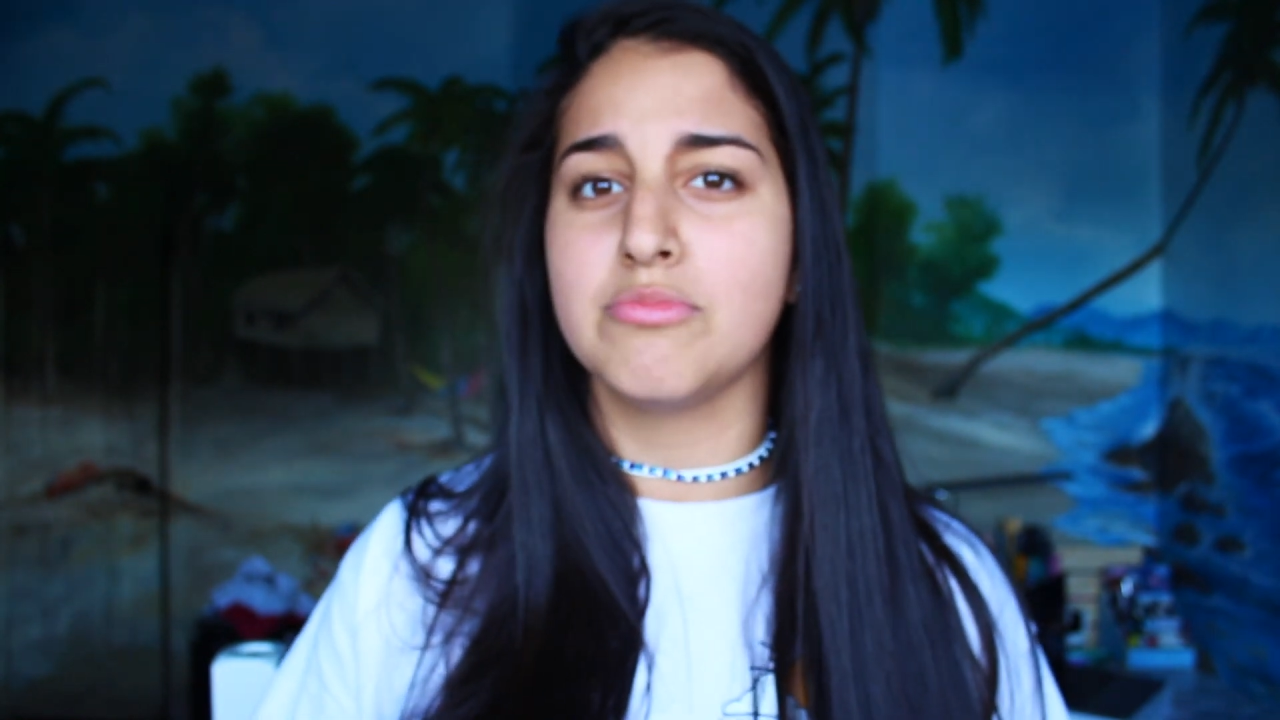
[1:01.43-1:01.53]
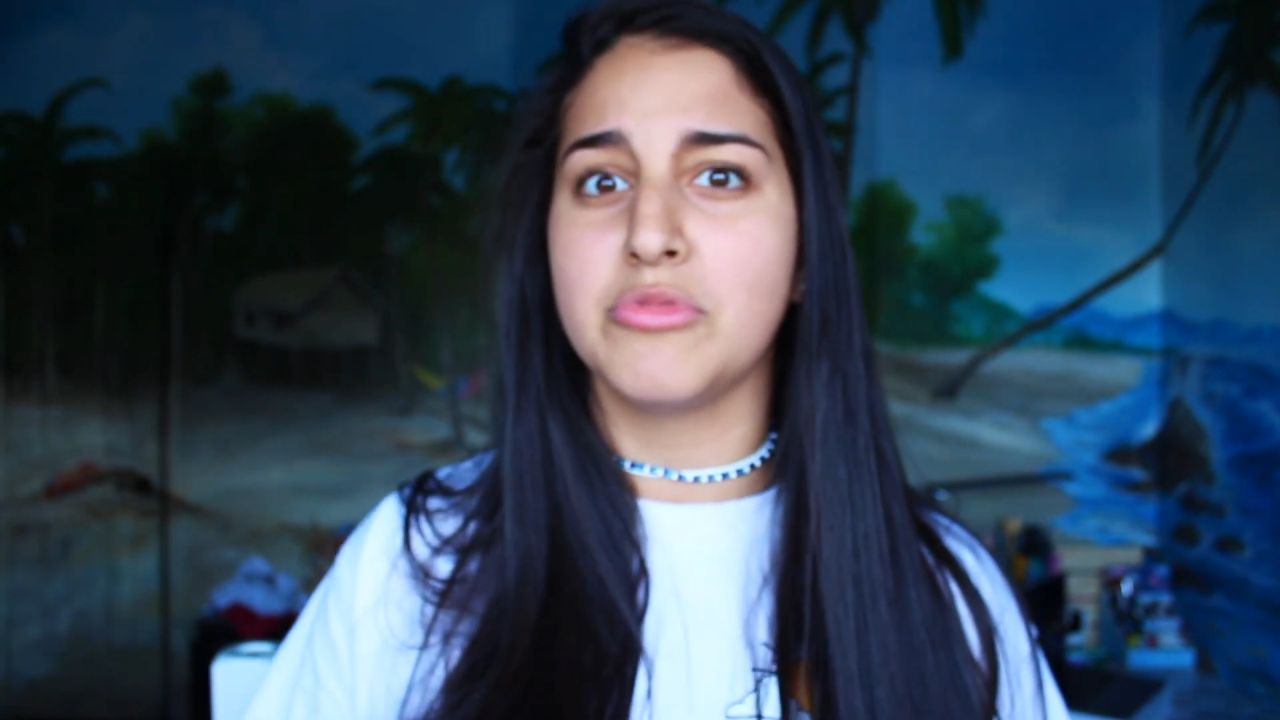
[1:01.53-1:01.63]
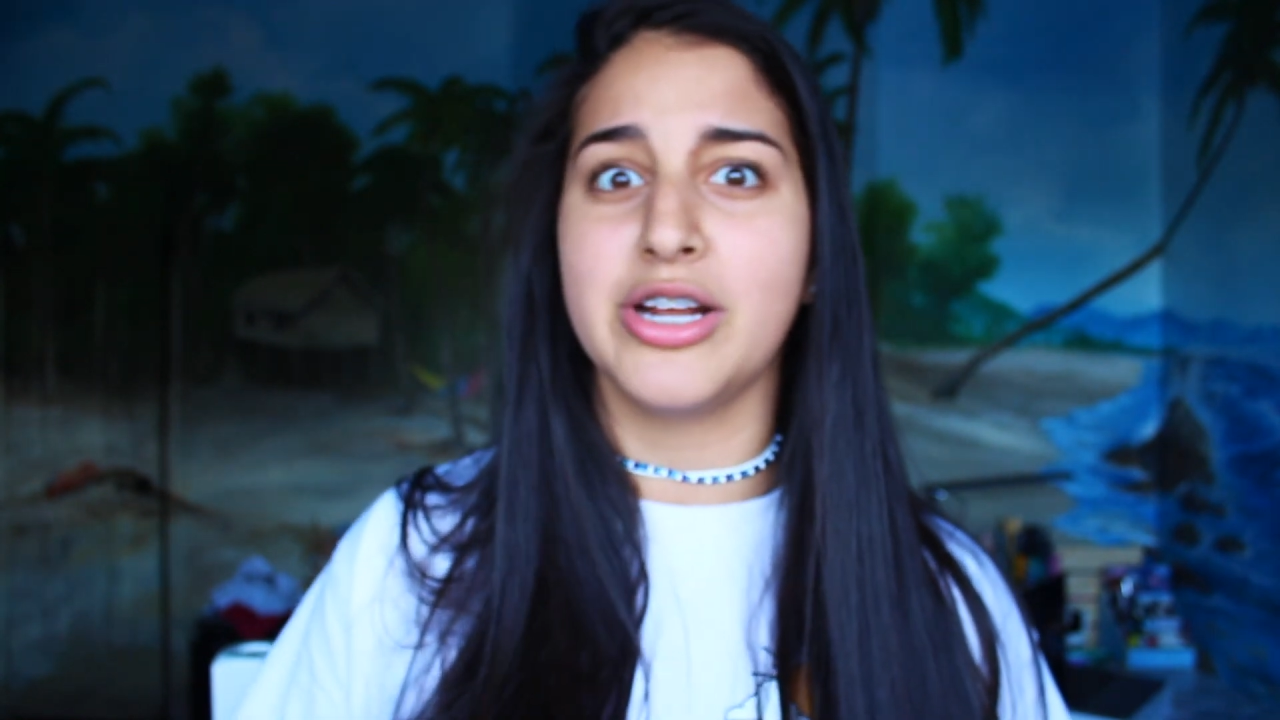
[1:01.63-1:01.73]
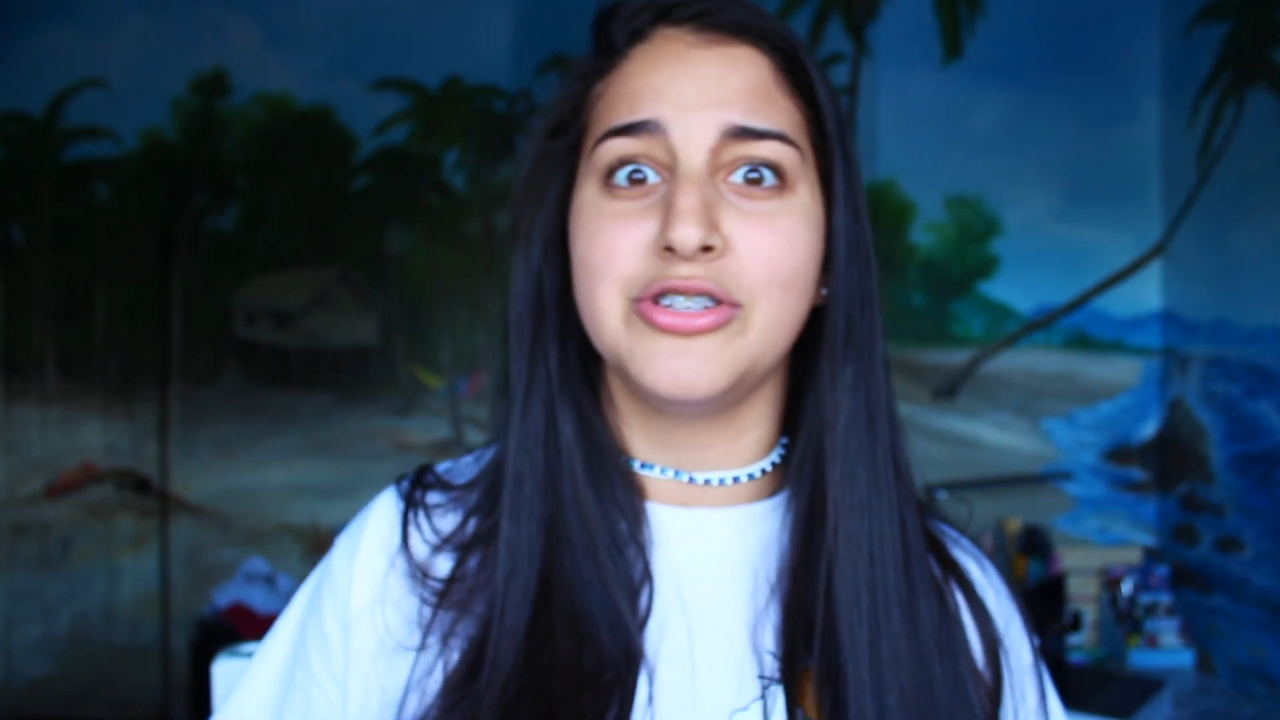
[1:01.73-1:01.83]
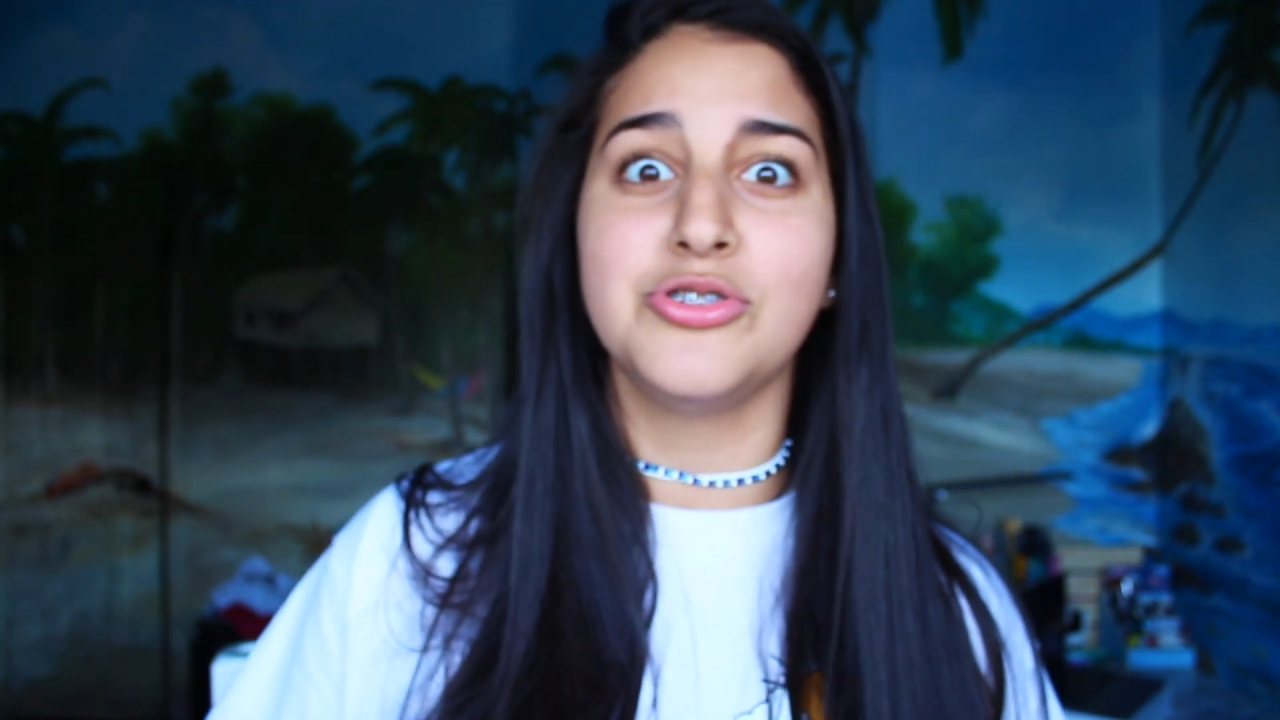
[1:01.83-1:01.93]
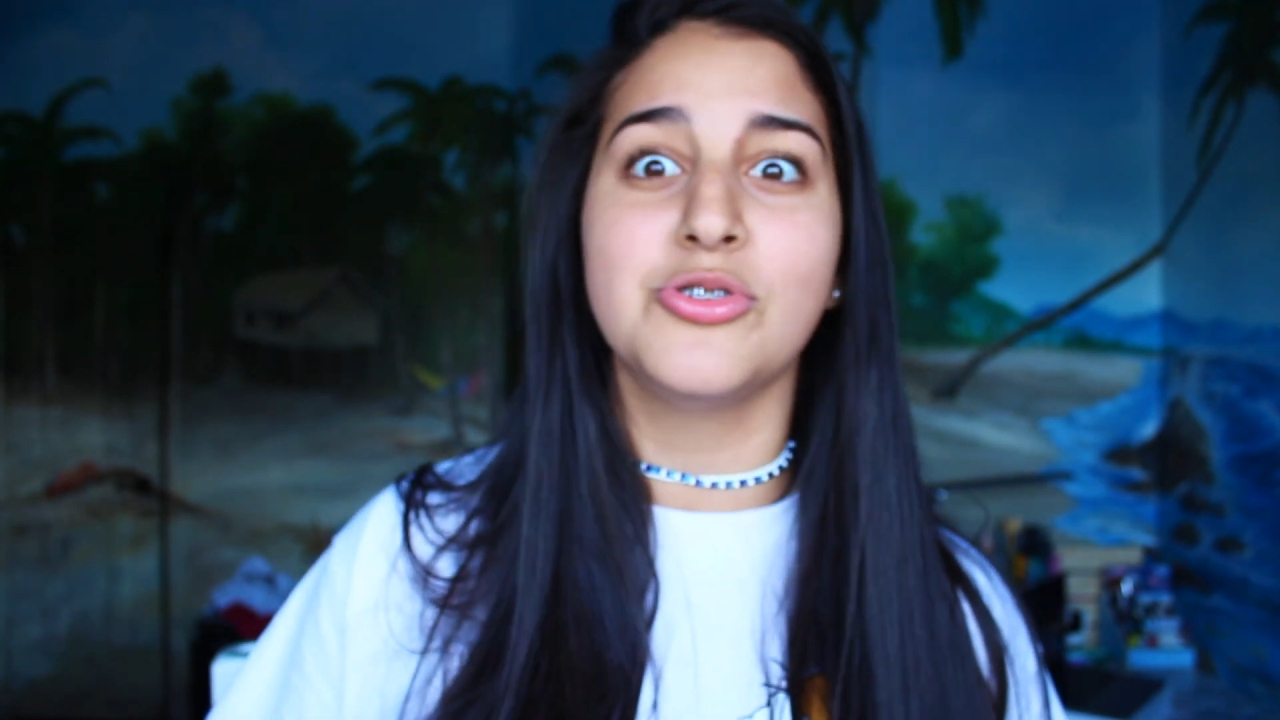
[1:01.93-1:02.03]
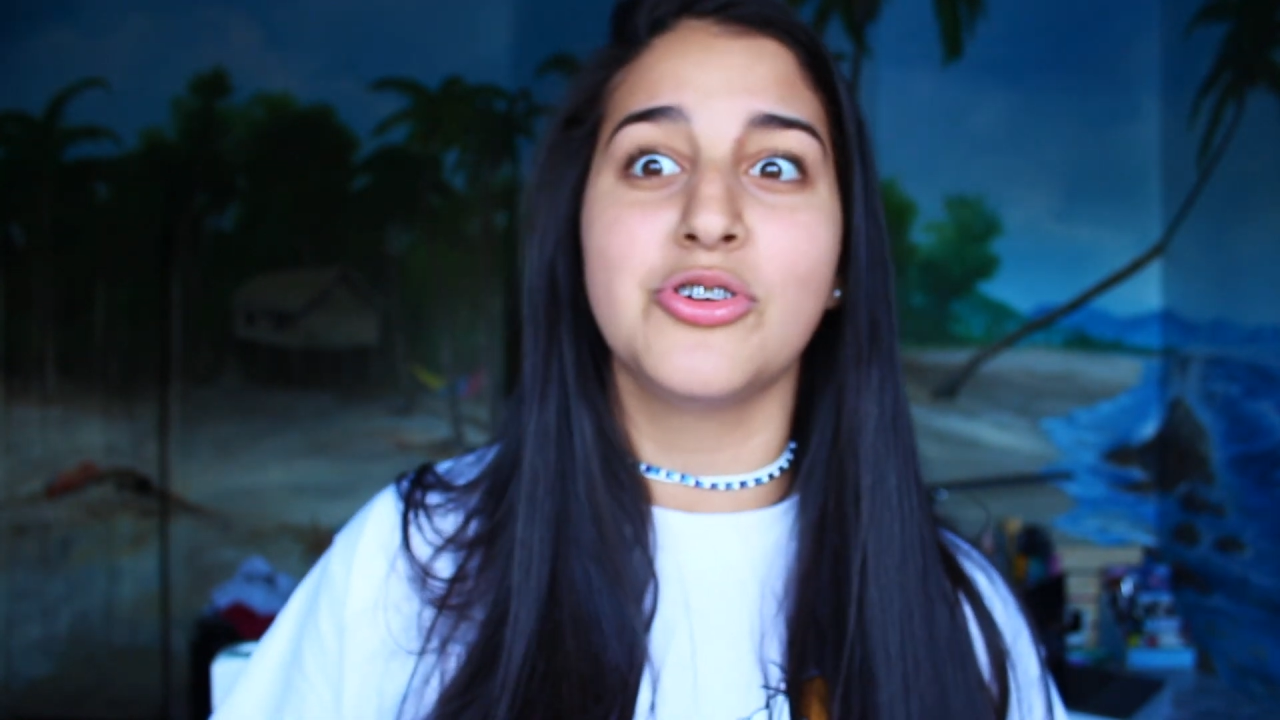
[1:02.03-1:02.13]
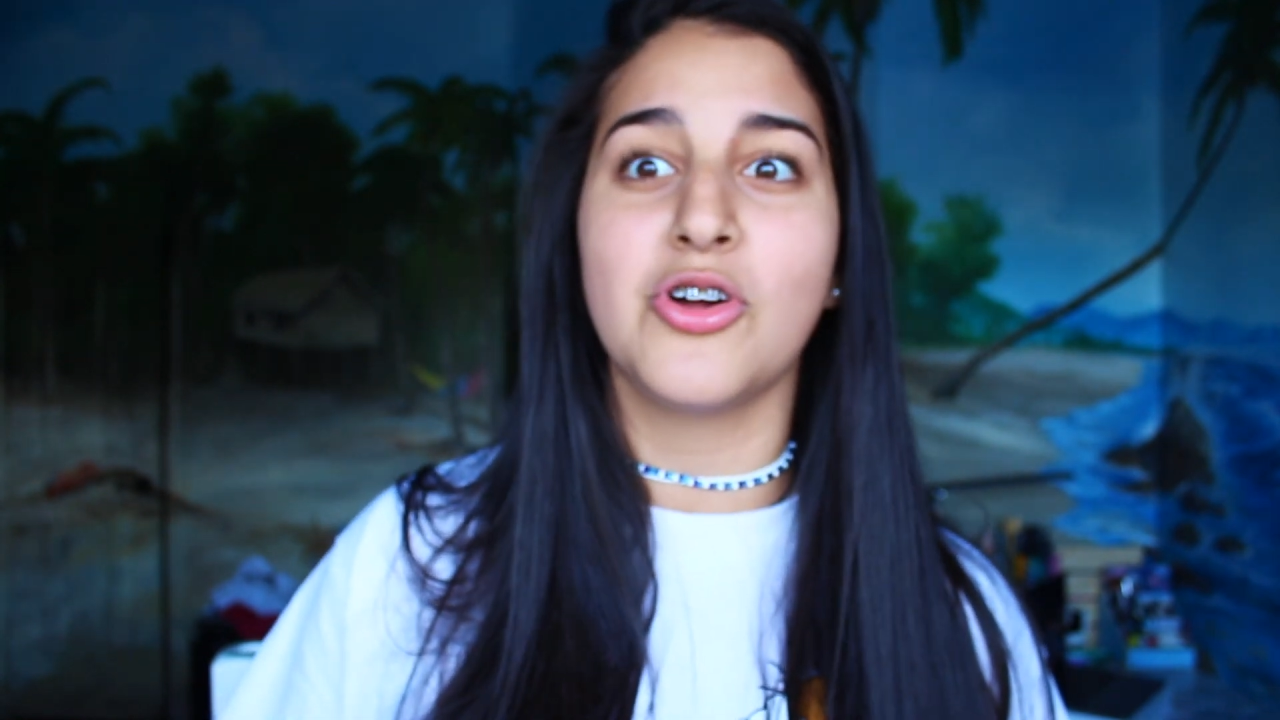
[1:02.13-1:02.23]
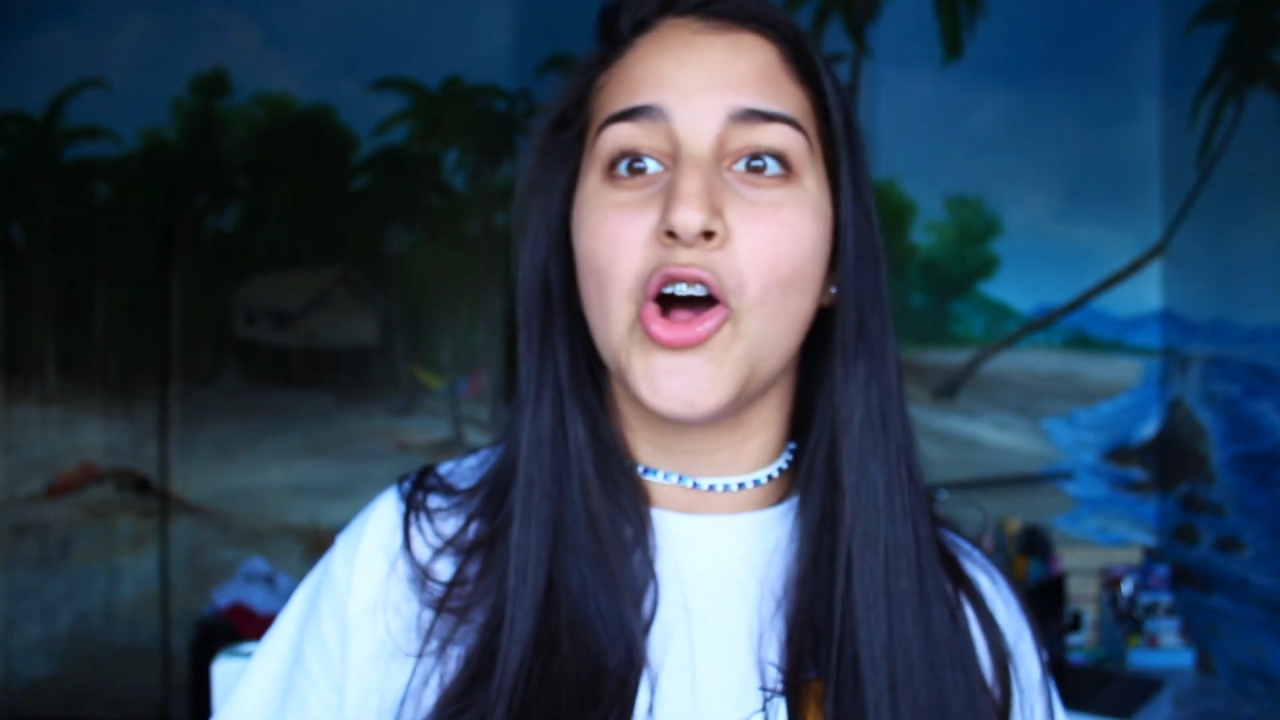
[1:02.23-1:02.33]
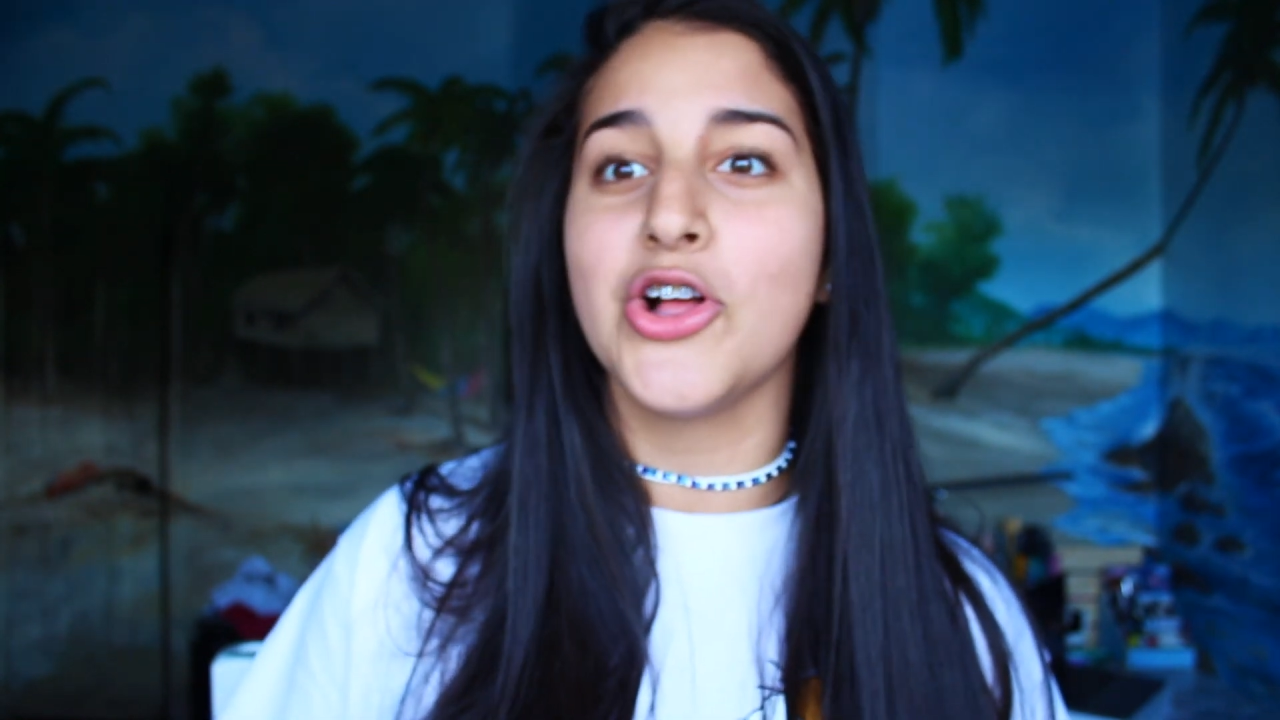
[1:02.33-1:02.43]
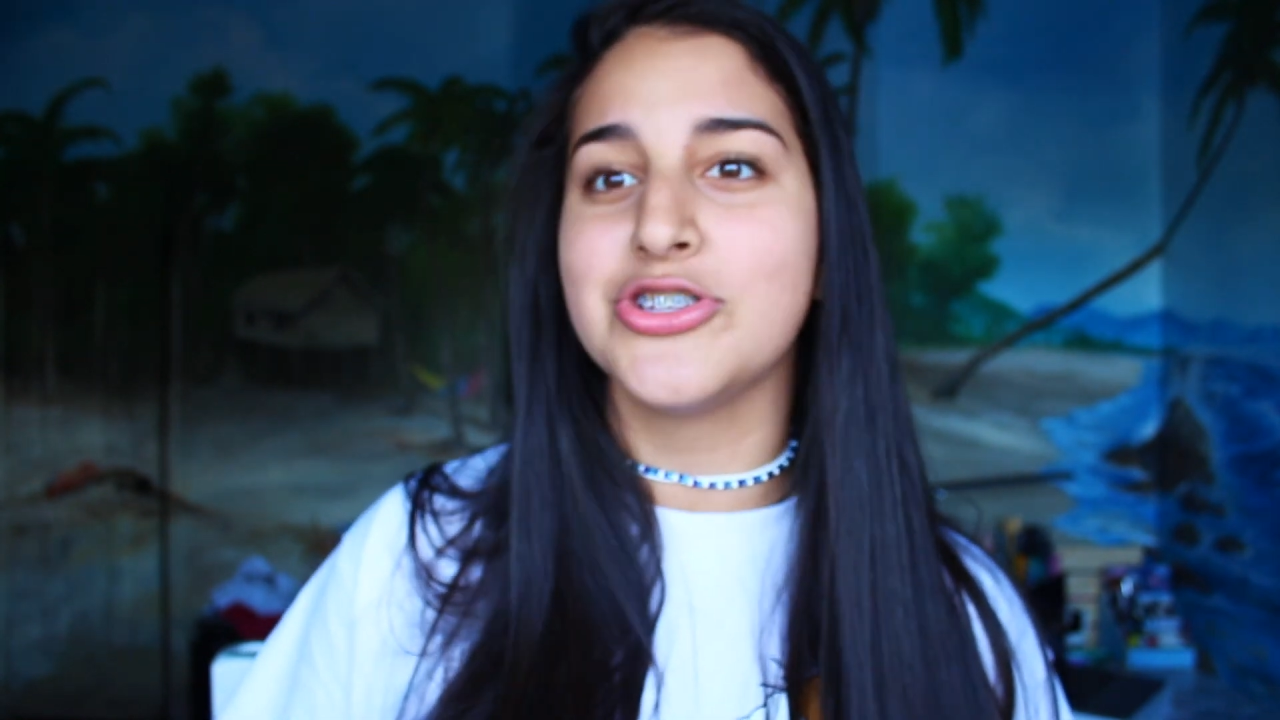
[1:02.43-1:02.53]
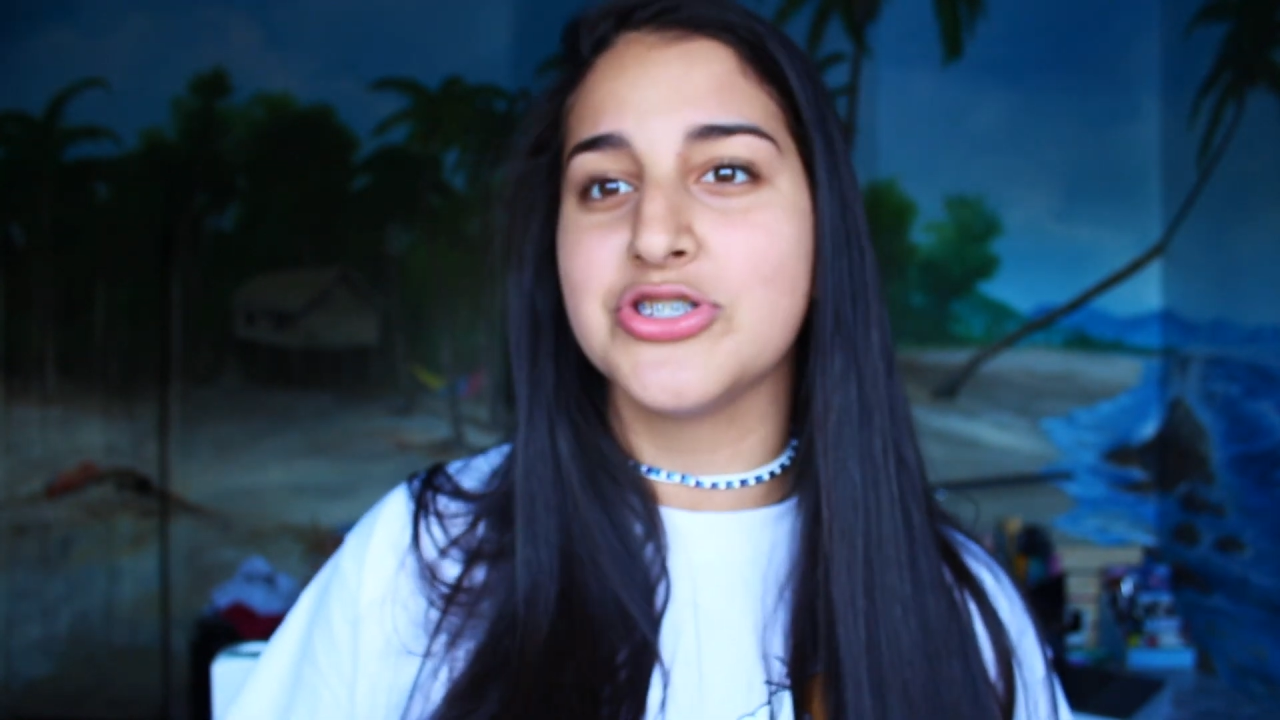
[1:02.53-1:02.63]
when I do go to college